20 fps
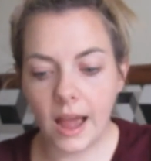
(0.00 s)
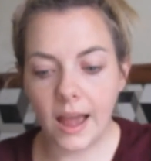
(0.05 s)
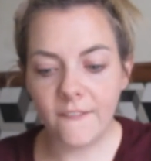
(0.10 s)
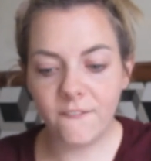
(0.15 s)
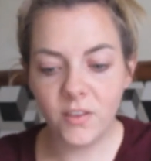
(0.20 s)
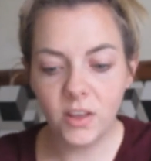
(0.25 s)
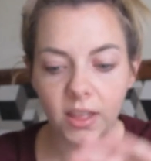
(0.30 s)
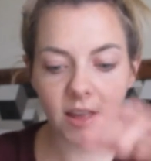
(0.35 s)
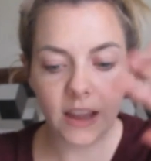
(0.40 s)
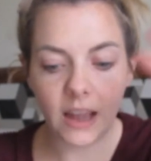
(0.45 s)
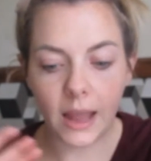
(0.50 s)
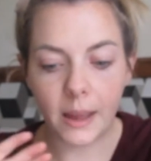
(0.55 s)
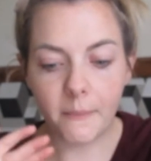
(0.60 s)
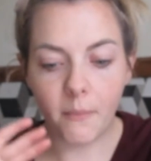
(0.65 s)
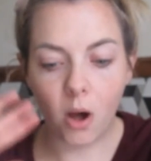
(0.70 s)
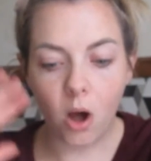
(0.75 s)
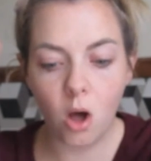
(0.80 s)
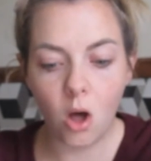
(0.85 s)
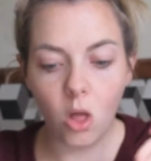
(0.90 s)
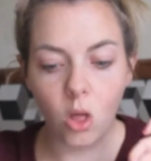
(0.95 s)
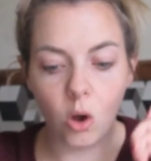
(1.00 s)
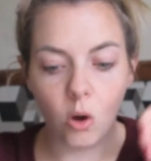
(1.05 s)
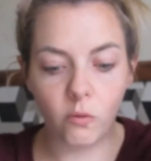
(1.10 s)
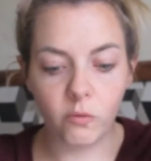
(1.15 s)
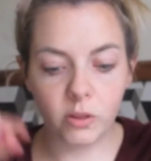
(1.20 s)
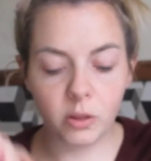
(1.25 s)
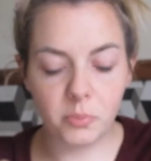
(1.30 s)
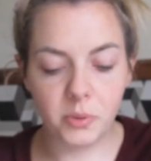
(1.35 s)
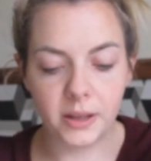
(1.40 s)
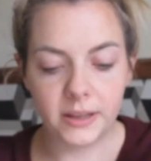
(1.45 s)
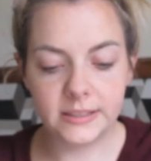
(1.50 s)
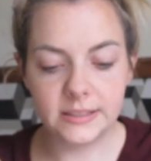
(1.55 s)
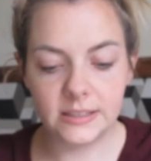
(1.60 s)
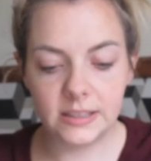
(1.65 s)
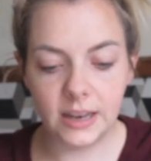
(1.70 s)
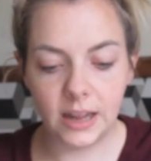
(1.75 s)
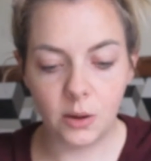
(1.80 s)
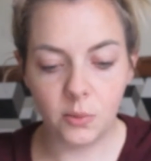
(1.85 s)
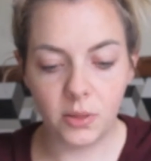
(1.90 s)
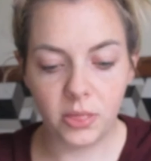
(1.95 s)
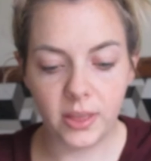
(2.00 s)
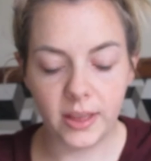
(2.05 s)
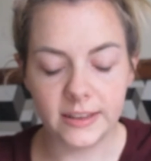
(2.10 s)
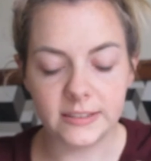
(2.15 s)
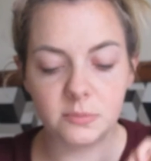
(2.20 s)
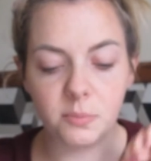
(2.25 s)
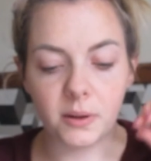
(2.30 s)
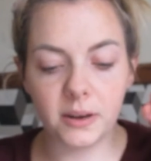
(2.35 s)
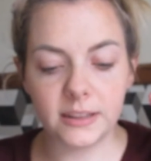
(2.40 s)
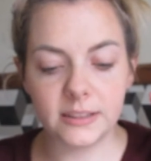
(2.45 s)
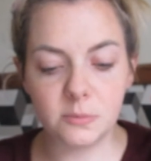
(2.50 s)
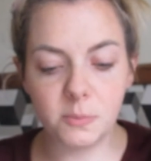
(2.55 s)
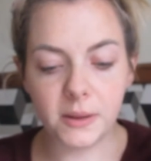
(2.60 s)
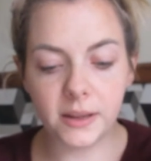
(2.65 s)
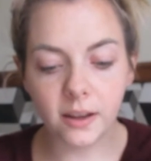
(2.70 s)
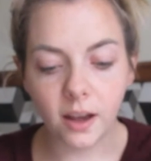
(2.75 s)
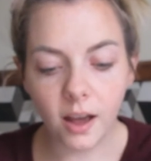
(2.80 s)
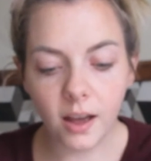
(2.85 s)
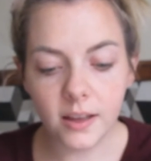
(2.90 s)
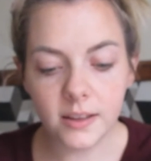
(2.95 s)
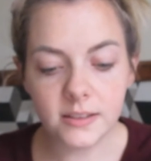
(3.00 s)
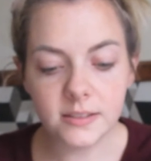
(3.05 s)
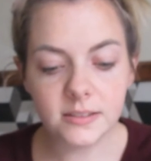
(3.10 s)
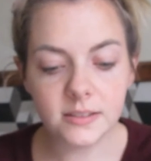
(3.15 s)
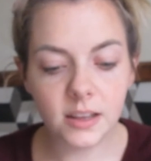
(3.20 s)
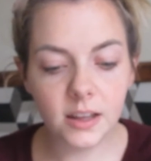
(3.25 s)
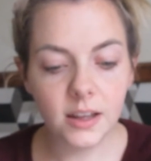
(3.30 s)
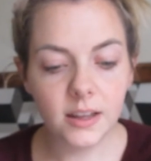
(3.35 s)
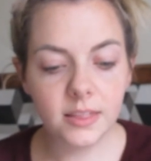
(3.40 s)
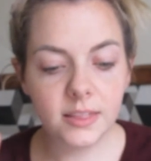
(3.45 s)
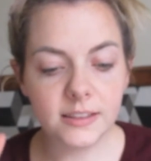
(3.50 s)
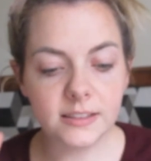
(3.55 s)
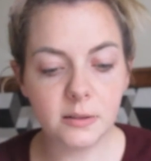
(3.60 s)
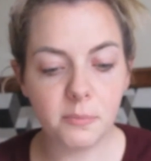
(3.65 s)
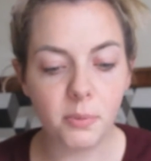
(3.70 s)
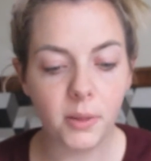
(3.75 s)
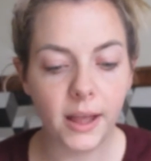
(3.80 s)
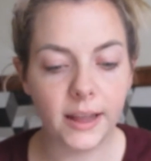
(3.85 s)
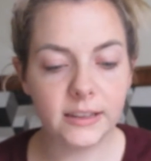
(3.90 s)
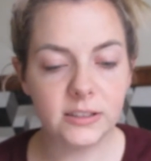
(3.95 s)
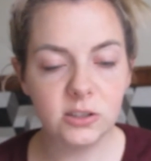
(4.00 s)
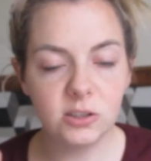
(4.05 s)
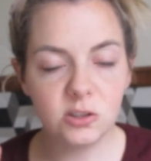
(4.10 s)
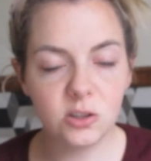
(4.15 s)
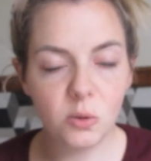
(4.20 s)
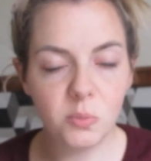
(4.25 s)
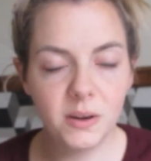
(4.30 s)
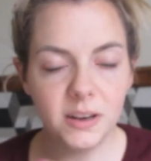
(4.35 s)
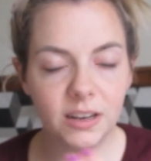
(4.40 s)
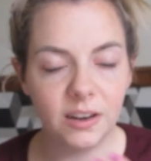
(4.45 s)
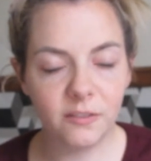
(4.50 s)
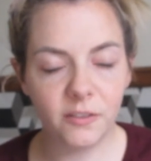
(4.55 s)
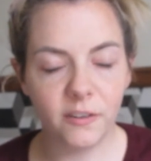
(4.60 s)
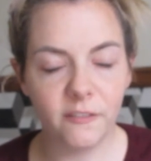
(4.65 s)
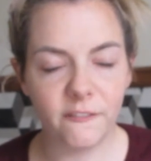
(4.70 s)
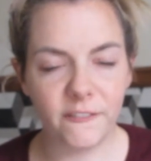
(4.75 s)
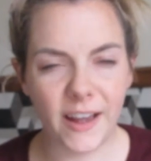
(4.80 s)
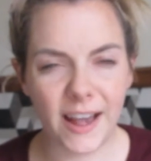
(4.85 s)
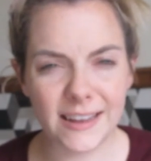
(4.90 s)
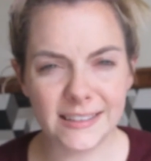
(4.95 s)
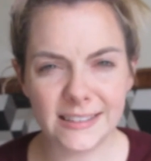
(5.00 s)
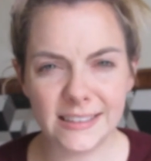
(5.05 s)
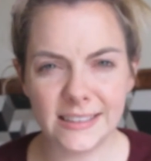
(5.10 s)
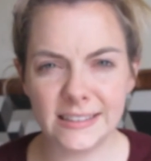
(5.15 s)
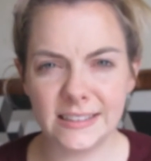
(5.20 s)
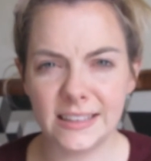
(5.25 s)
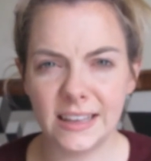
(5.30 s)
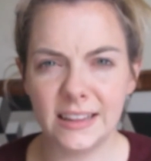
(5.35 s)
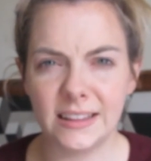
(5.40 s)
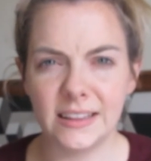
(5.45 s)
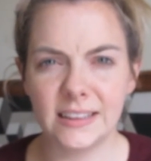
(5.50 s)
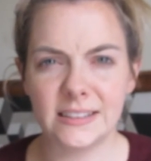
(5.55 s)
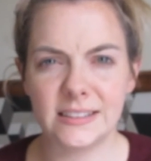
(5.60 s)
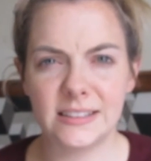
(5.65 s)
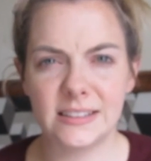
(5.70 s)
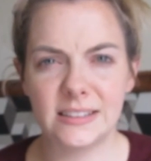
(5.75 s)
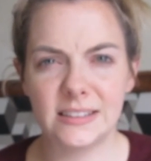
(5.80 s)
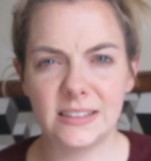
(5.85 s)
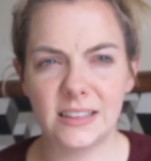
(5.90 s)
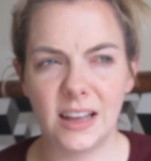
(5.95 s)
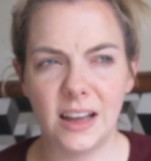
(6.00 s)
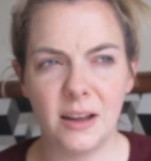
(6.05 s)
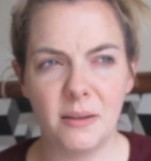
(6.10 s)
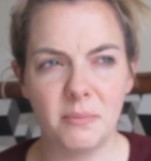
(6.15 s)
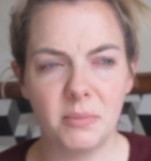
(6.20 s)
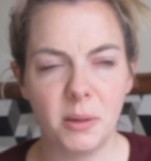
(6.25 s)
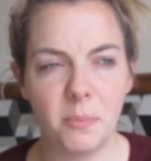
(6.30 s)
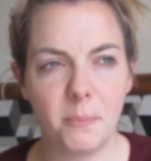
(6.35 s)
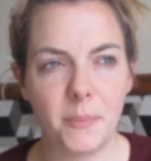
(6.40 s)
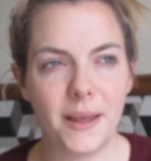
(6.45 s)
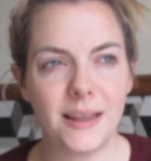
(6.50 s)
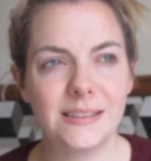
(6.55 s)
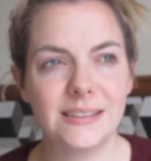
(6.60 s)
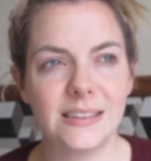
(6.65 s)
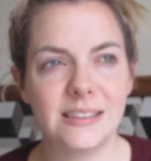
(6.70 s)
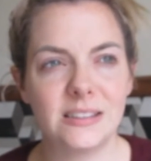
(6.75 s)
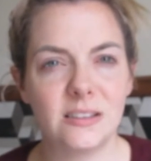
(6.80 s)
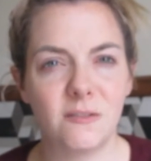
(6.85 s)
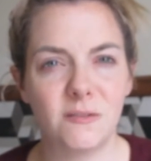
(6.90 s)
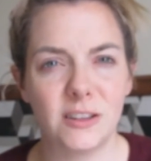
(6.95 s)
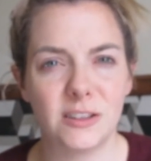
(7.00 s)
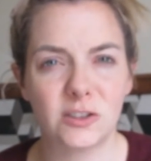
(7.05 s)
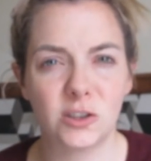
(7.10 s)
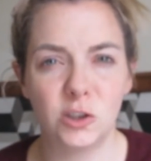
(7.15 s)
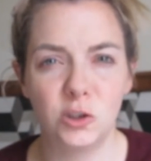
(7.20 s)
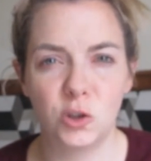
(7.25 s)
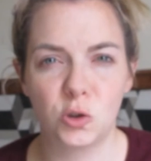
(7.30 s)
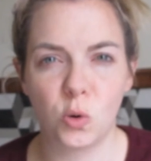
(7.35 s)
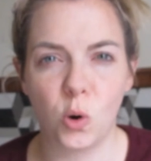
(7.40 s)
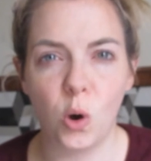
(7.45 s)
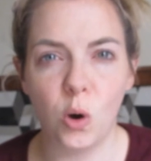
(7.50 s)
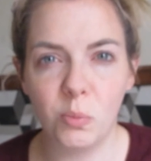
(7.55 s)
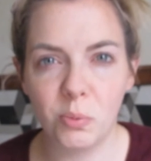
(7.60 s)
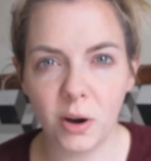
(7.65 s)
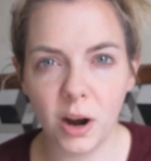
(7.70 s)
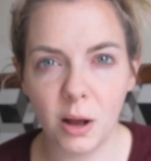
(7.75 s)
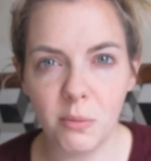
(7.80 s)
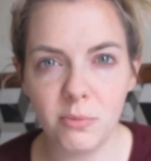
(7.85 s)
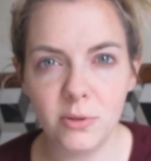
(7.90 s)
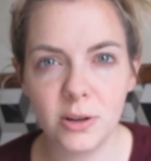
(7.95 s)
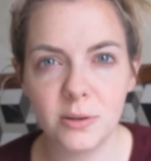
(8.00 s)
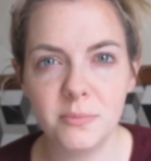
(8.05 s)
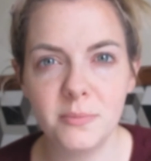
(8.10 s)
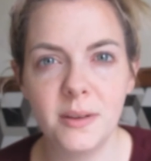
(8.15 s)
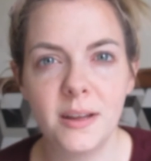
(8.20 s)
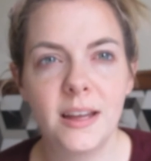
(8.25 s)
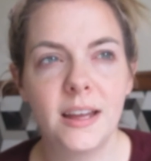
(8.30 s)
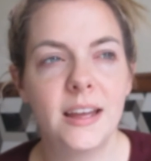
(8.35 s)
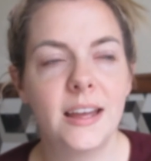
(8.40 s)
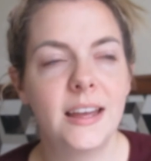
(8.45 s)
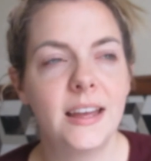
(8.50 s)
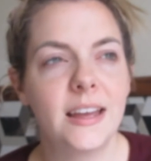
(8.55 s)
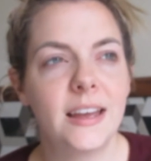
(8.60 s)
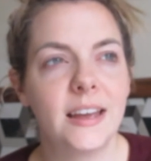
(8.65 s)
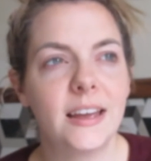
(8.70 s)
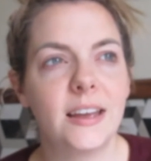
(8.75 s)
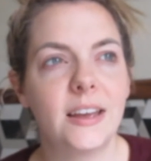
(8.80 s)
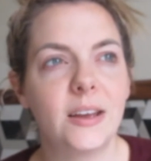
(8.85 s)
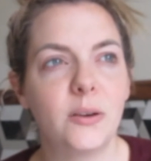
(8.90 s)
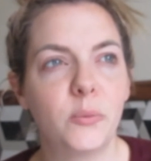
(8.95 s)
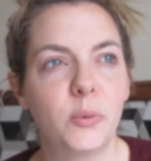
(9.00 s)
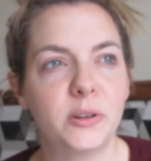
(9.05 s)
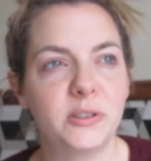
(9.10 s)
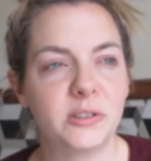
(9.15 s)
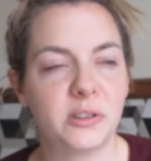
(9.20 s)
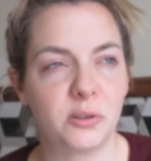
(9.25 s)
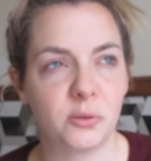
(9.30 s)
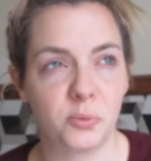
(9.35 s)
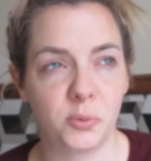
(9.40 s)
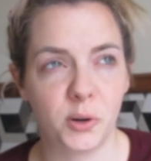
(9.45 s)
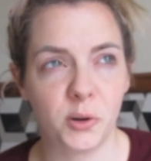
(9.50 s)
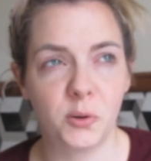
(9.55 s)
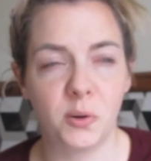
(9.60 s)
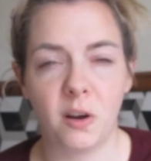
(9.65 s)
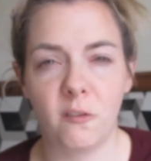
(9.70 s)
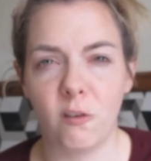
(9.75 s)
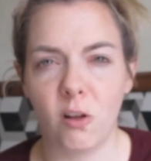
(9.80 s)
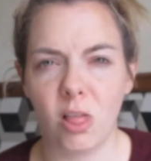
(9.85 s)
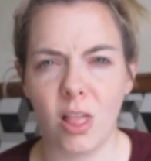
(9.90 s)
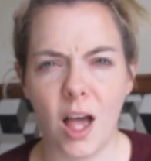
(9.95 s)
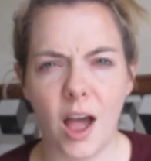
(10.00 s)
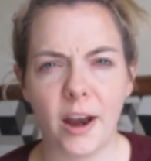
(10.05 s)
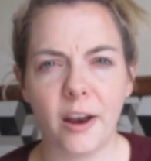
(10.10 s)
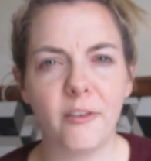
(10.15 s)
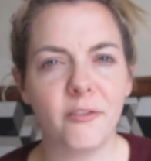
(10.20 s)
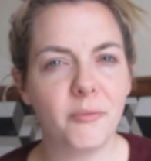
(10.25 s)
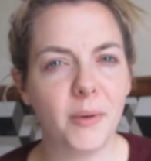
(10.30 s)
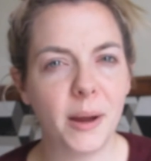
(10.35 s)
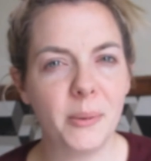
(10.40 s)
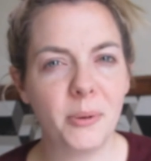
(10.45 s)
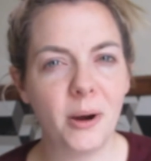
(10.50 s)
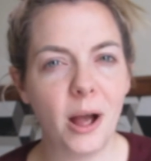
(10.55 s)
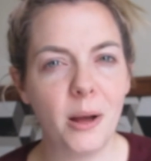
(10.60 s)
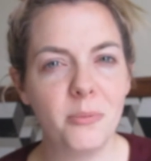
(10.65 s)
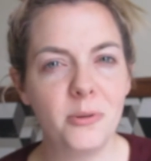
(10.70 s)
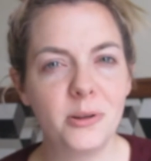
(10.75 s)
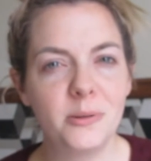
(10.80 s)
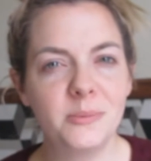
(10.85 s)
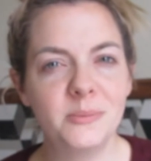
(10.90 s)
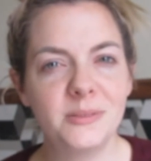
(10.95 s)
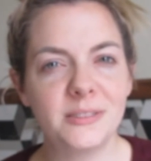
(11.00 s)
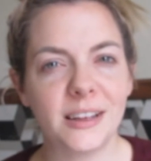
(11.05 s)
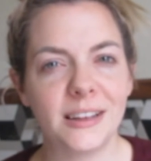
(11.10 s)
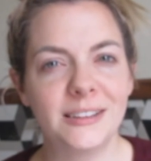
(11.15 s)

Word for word: I feel like I'm all over the place today with this, but it's because this applies to so many different facets and this um, the basis of this control problem was the root of a lot of my problems.